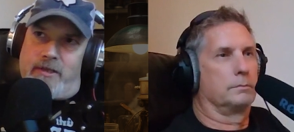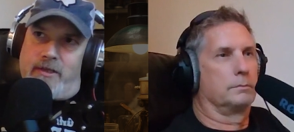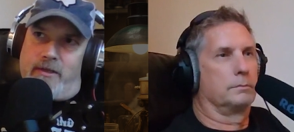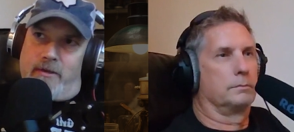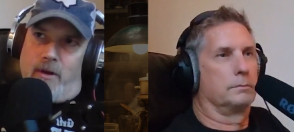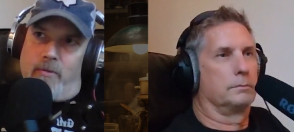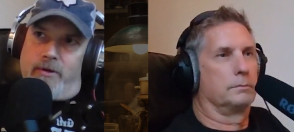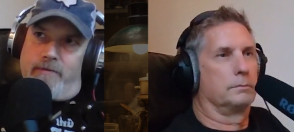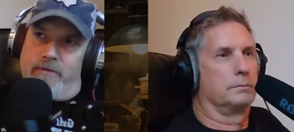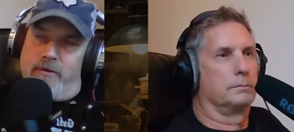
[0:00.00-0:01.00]
Speaker 1: AC
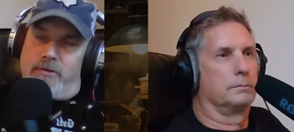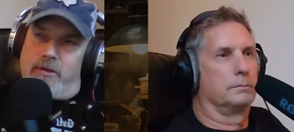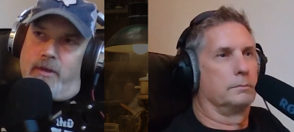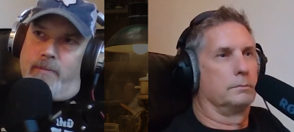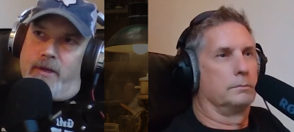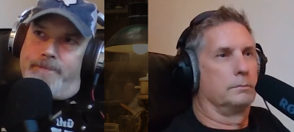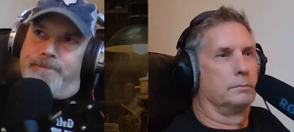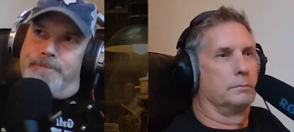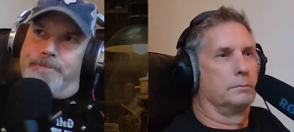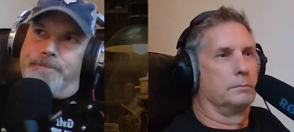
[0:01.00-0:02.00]
Cobra done first,
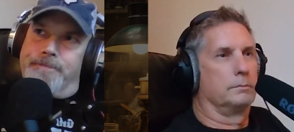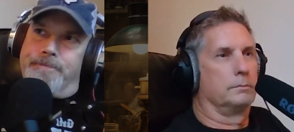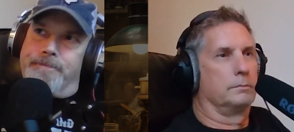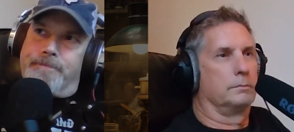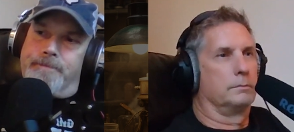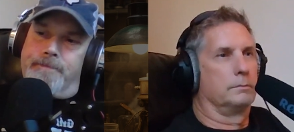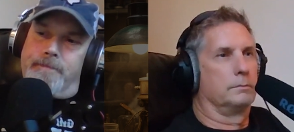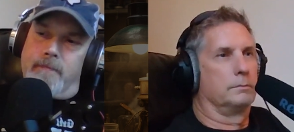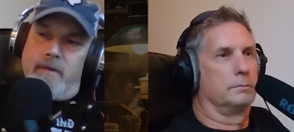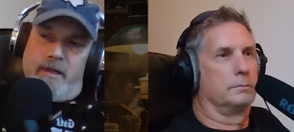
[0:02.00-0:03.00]
but
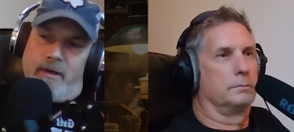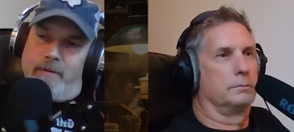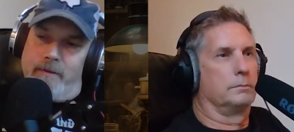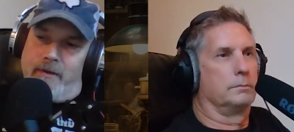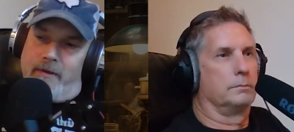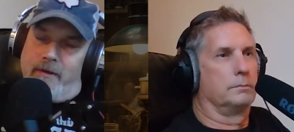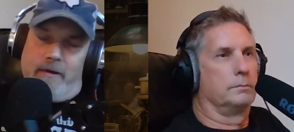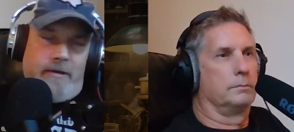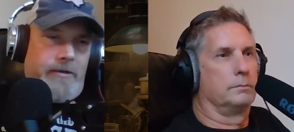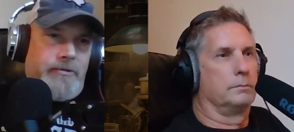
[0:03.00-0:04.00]
you know,
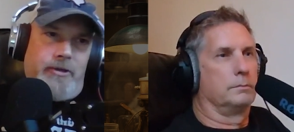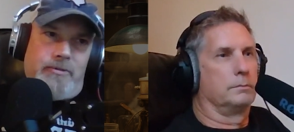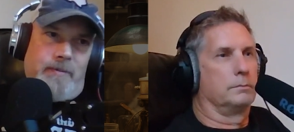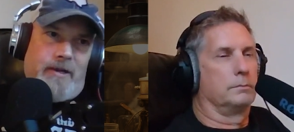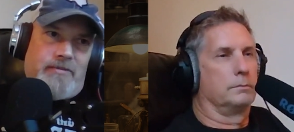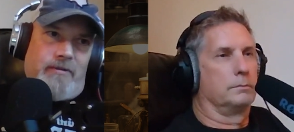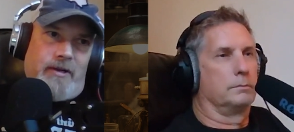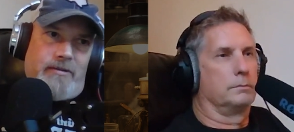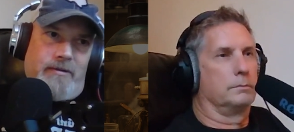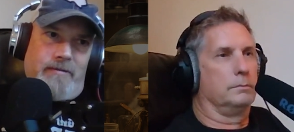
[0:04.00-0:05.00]
YouTube's your best
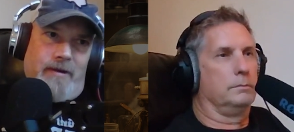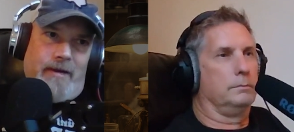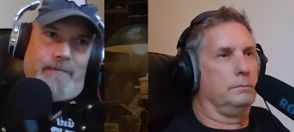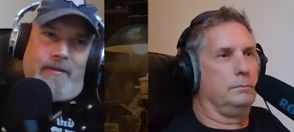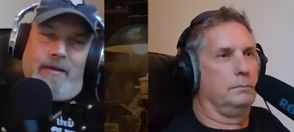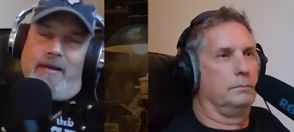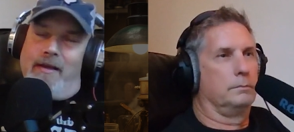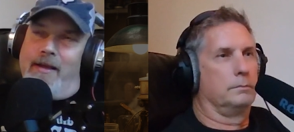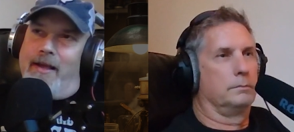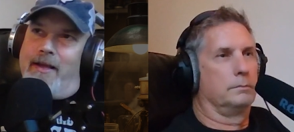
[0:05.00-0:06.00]
friend, mm-hmm. right?
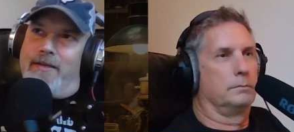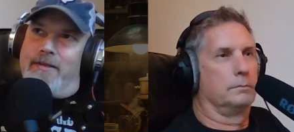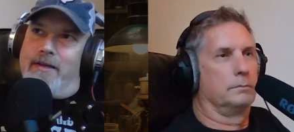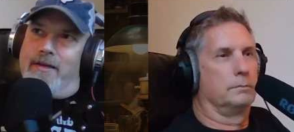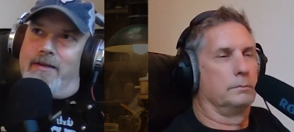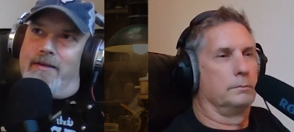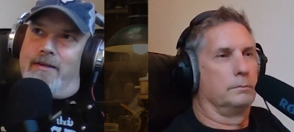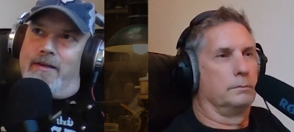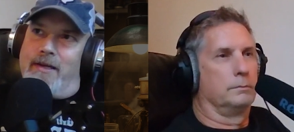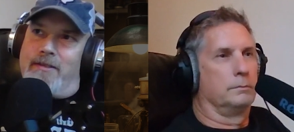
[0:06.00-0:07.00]
And uh,
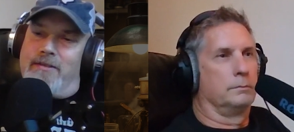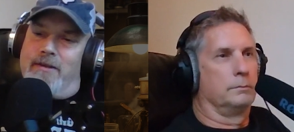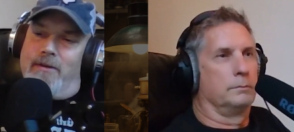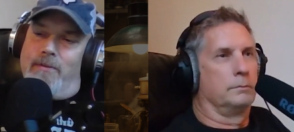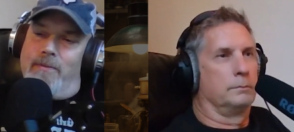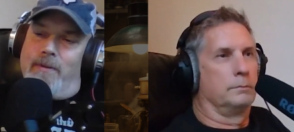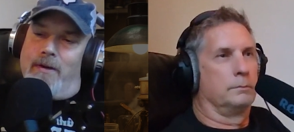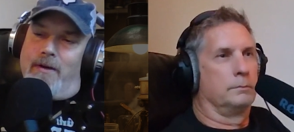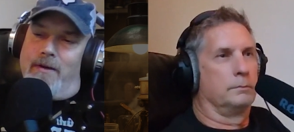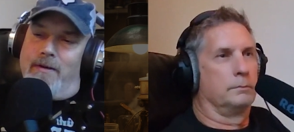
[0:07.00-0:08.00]
and so
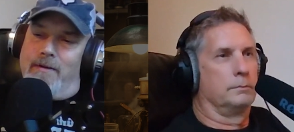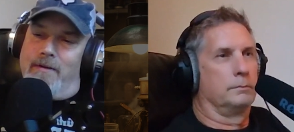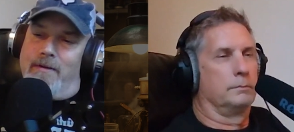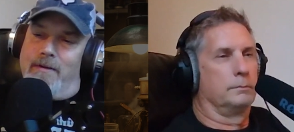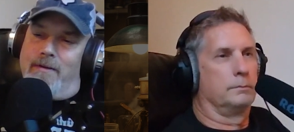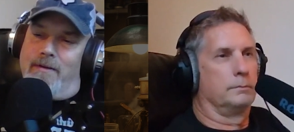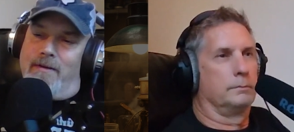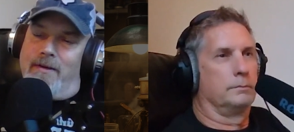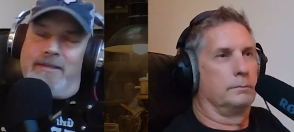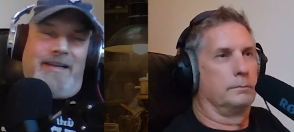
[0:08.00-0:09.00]
uh,
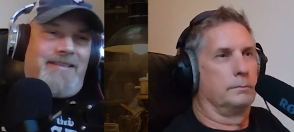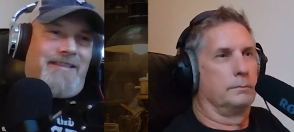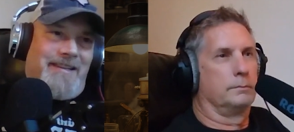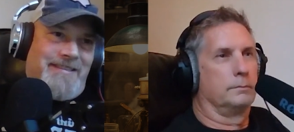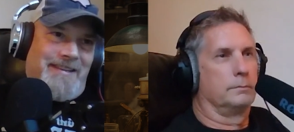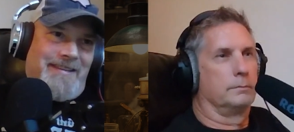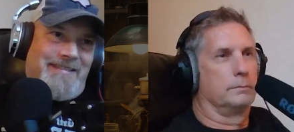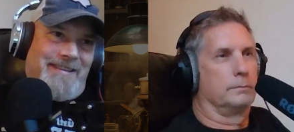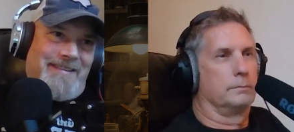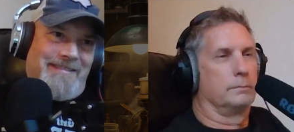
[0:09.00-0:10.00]
and, and, to, and
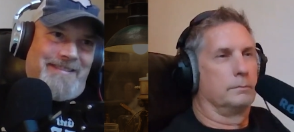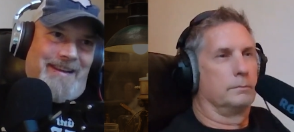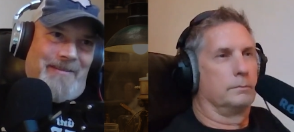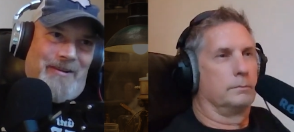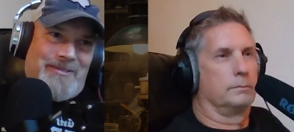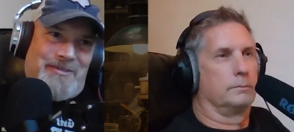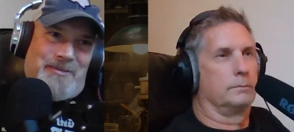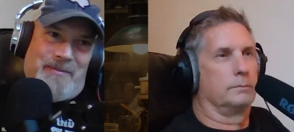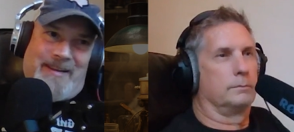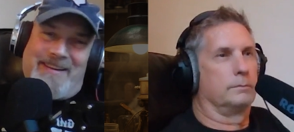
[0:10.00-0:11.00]
to, to, to digress
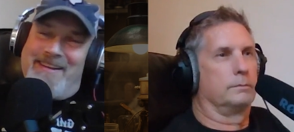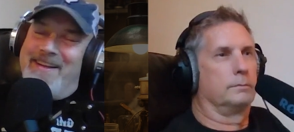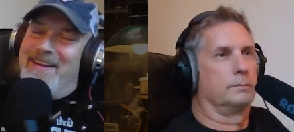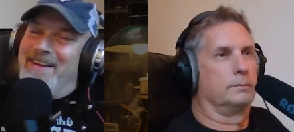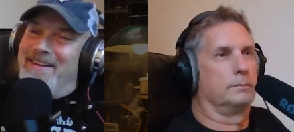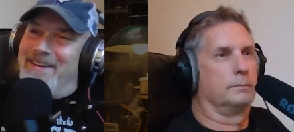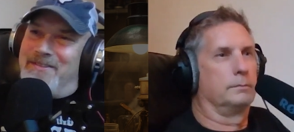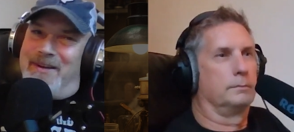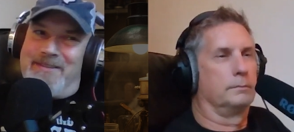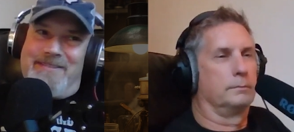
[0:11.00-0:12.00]
just a bit, you
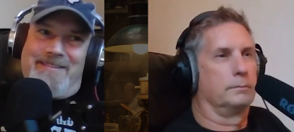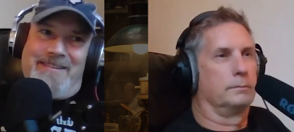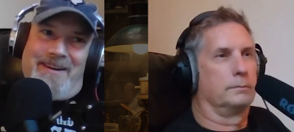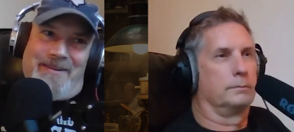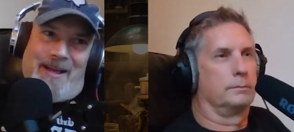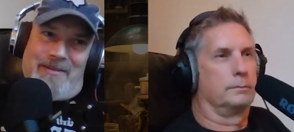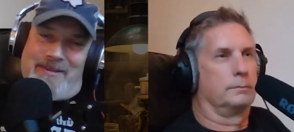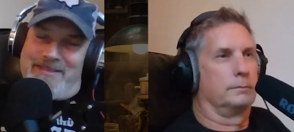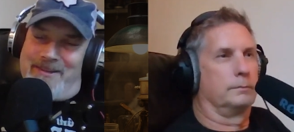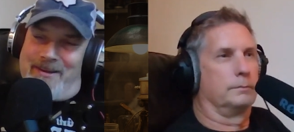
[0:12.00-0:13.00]
know, Doug, you know, now
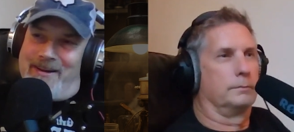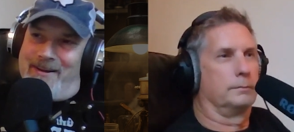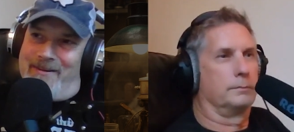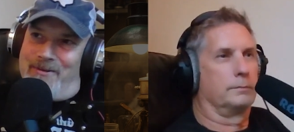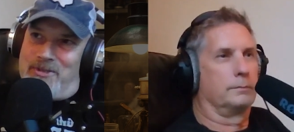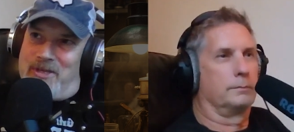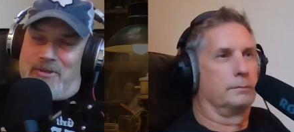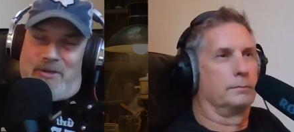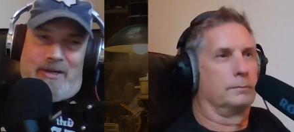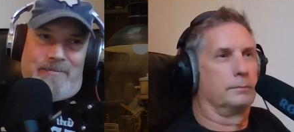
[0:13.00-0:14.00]
because Doug and I are always
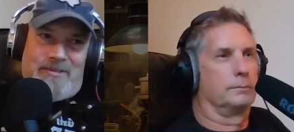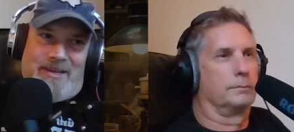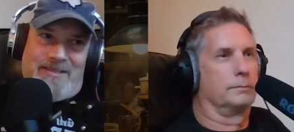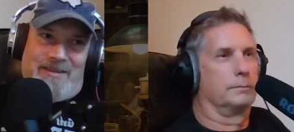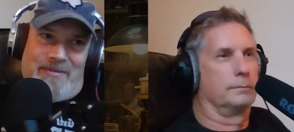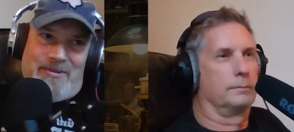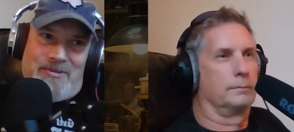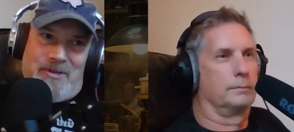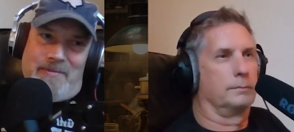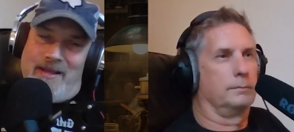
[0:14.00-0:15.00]
like looking up this kind of stuff on
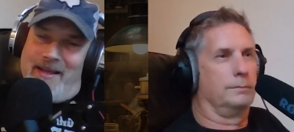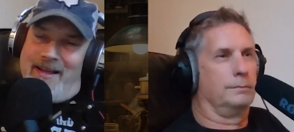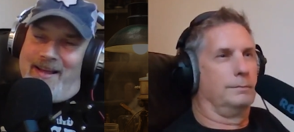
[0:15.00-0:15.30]
YouTube.